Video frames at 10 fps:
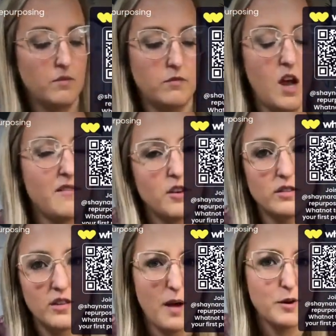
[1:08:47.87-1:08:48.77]

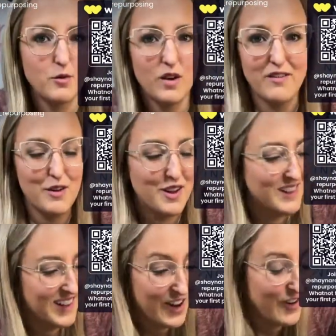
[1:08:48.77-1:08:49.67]
covered, whatever
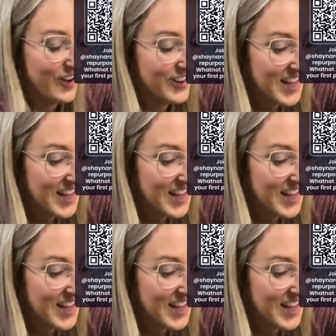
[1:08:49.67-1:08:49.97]
I don't know.